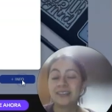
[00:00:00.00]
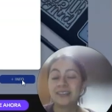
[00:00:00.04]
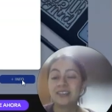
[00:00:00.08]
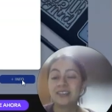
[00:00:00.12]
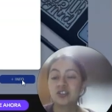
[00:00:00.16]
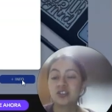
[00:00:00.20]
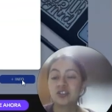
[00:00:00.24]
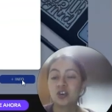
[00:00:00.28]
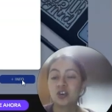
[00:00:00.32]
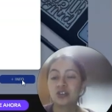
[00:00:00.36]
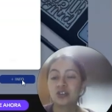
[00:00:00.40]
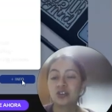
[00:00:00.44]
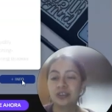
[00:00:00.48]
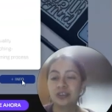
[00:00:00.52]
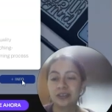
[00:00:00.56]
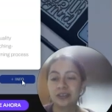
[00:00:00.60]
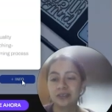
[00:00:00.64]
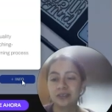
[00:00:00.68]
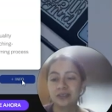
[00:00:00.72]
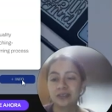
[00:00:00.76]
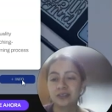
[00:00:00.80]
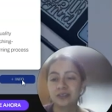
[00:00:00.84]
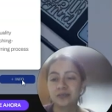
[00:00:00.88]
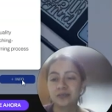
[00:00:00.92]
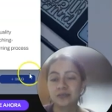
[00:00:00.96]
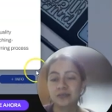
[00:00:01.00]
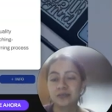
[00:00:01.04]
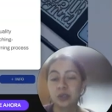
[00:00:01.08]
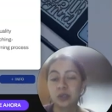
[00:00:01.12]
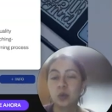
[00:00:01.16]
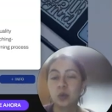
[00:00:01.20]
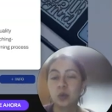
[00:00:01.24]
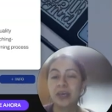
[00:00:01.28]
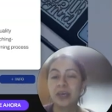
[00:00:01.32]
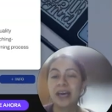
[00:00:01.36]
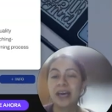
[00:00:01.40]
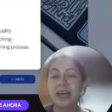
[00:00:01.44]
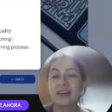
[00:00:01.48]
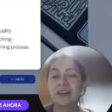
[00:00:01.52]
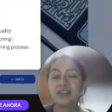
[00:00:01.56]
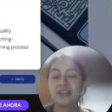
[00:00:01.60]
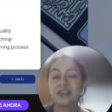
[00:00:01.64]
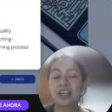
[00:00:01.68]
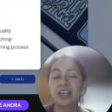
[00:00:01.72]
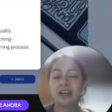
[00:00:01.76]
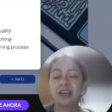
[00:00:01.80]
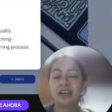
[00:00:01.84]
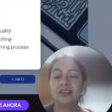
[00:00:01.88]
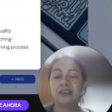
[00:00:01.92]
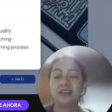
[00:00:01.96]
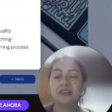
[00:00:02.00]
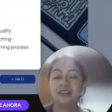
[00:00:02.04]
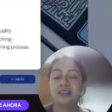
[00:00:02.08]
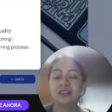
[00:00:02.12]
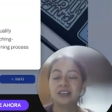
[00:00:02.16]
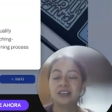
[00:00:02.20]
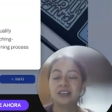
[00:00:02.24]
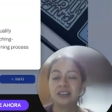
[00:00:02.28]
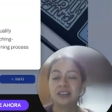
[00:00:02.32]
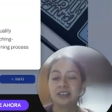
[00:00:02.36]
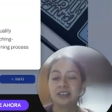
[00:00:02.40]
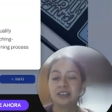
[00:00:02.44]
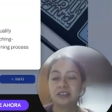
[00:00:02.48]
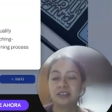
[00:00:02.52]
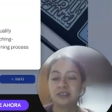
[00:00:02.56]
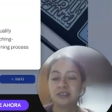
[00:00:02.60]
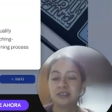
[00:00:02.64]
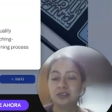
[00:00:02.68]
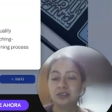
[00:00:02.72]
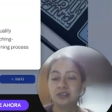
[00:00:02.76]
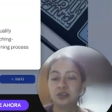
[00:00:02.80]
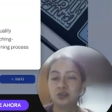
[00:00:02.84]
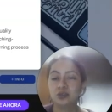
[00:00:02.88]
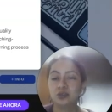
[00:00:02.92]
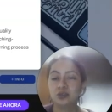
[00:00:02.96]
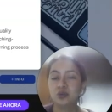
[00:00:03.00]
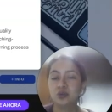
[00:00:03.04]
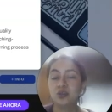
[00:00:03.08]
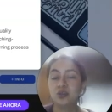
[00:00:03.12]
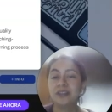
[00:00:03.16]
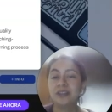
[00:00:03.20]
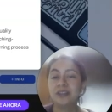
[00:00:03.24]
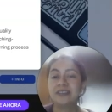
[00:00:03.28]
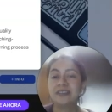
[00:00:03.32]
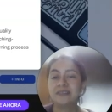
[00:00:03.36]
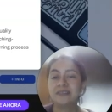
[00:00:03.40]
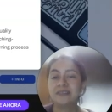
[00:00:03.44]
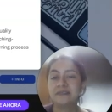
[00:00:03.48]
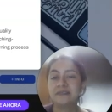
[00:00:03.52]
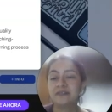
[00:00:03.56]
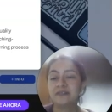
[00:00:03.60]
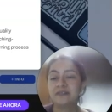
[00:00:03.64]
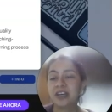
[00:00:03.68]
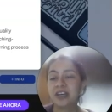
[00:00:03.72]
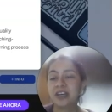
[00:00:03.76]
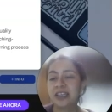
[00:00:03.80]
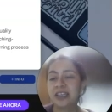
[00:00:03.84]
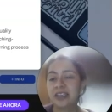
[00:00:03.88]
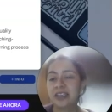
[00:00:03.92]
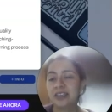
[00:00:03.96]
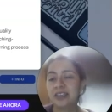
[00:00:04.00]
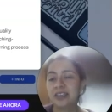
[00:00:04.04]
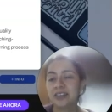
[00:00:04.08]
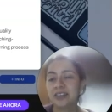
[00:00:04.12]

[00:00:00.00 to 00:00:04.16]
this context, we have that to identify